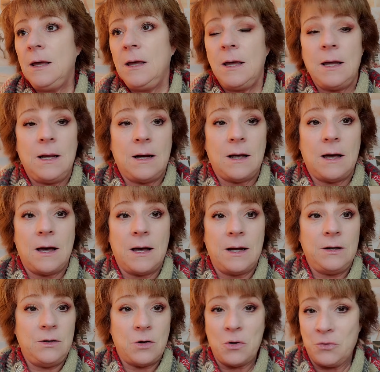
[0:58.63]
And I
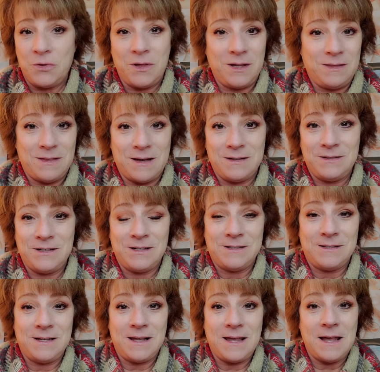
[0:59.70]
don't think that
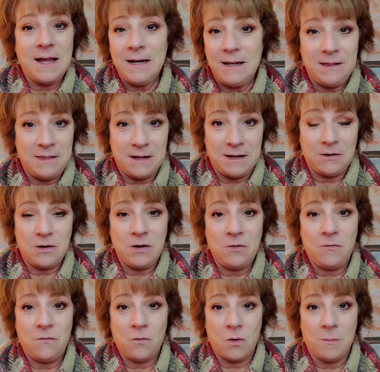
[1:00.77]
does anything
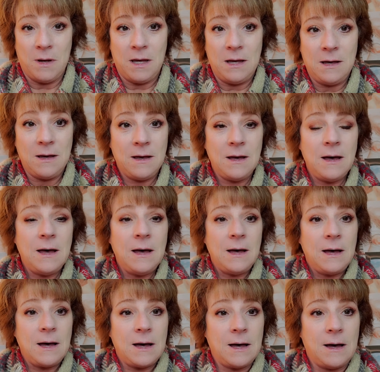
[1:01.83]
for me.
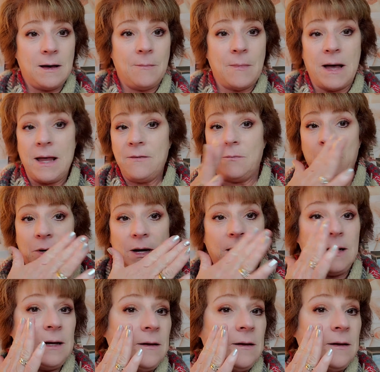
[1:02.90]
I haven't put any